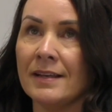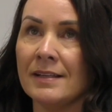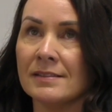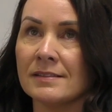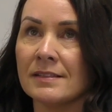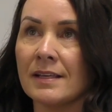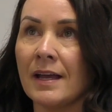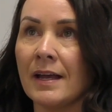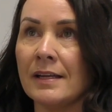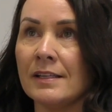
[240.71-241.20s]

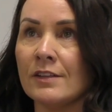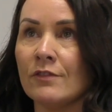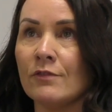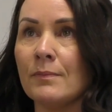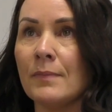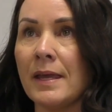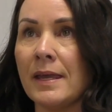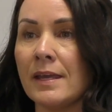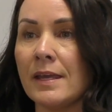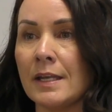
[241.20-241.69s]
is kind of
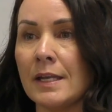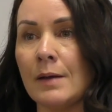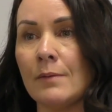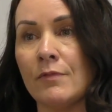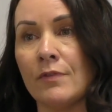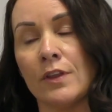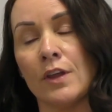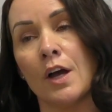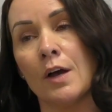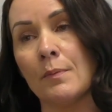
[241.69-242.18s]
making up
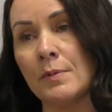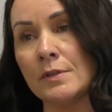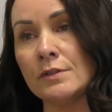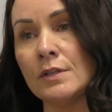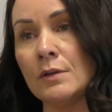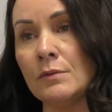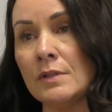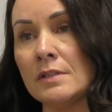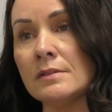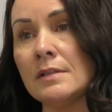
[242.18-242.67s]
for the
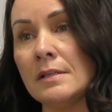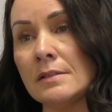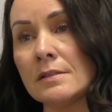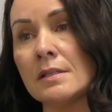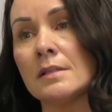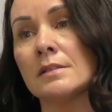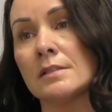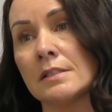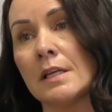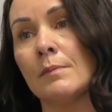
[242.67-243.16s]
opportunities
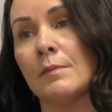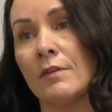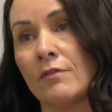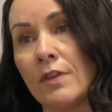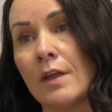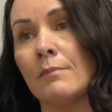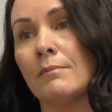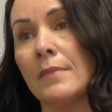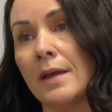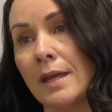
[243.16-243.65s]
that some of
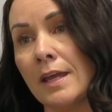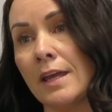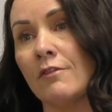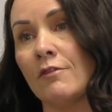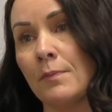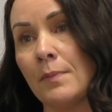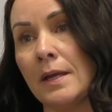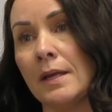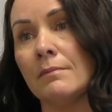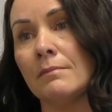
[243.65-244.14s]
them may
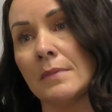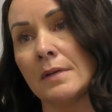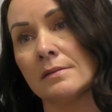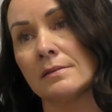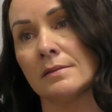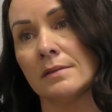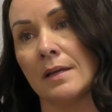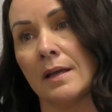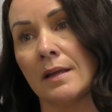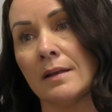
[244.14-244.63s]
have been
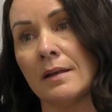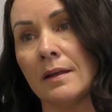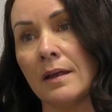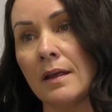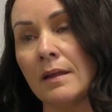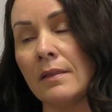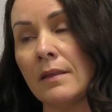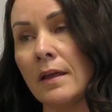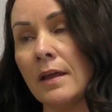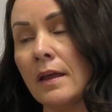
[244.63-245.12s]
missing
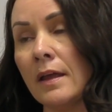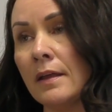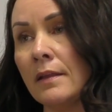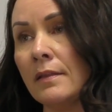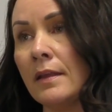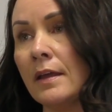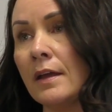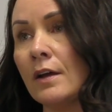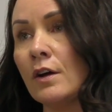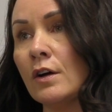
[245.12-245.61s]

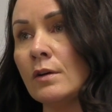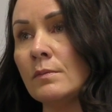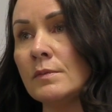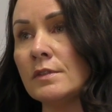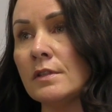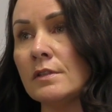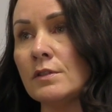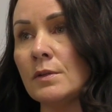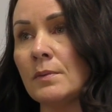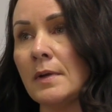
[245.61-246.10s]
in their home
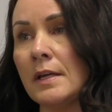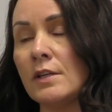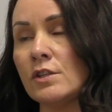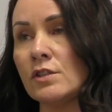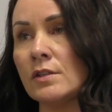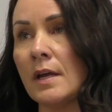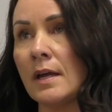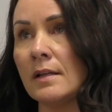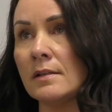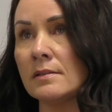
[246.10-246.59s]

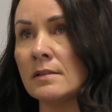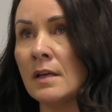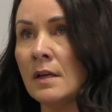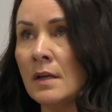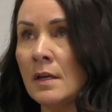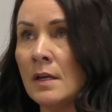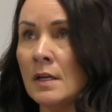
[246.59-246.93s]
situations.